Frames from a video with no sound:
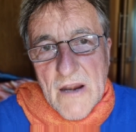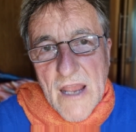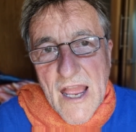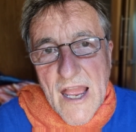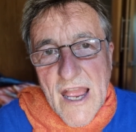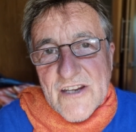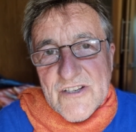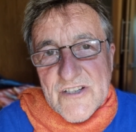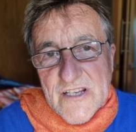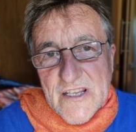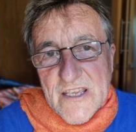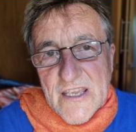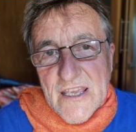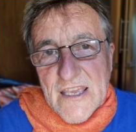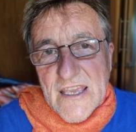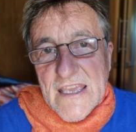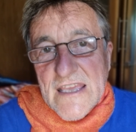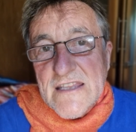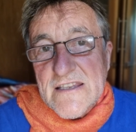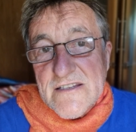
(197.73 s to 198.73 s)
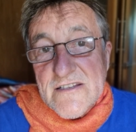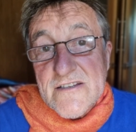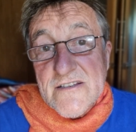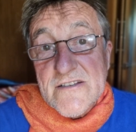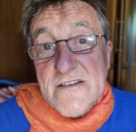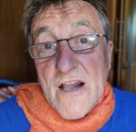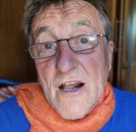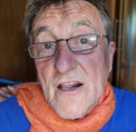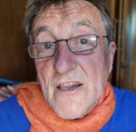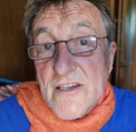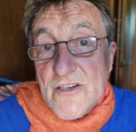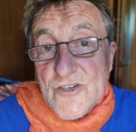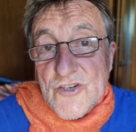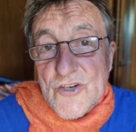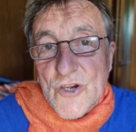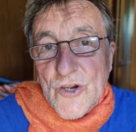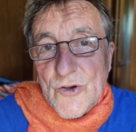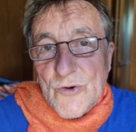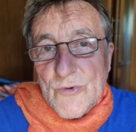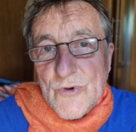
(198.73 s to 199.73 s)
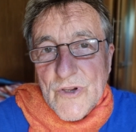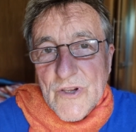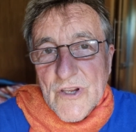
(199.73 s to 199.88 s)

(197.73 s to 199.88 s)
actually inside you.